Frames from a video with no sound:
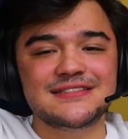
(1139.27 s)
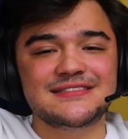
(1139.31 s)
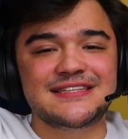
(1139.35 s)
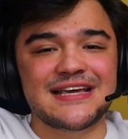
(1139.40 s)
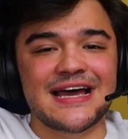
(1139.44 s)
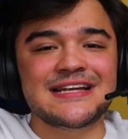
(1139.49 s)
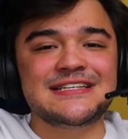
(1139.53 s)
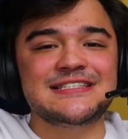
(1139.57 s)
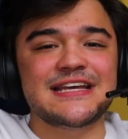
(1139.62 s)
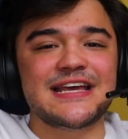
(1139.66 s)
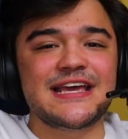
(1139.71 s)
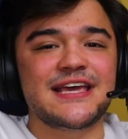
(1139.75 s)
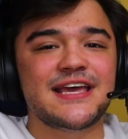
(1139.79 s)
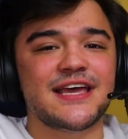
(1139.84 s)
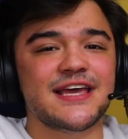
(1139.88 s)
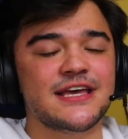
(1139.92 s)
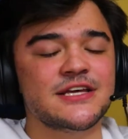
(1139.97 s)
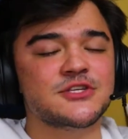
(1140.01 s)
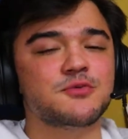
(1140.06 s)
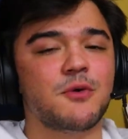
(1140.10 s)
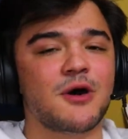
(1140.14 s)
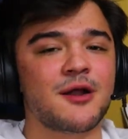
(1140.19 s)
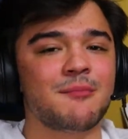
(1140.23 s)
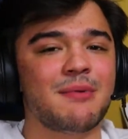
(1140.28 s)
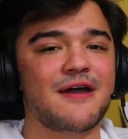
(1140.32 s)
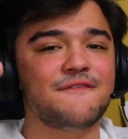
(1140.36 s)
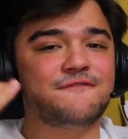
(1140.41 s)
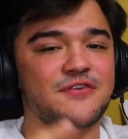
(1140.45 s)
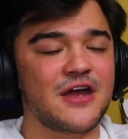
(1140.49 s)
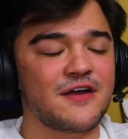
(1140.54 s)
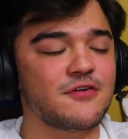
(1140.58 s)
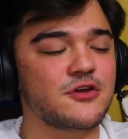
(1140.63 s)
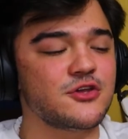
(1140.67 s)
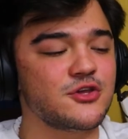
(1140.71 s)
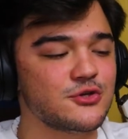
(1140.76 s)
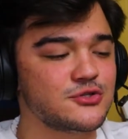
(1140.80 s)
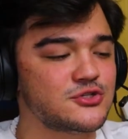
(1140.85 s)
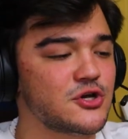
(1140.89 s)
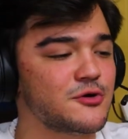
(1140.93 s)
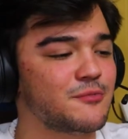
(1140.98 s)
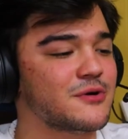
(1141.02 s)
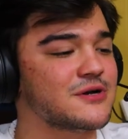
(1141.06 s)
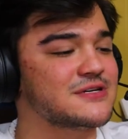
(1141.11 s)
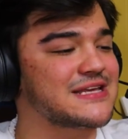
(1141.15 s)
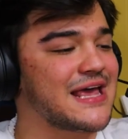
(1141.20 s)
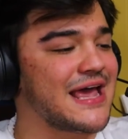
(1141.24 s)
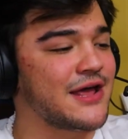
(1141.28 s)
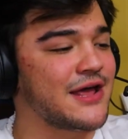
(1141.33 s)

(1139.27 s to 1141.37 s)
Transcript: Deji is one of my favorite YouTubers,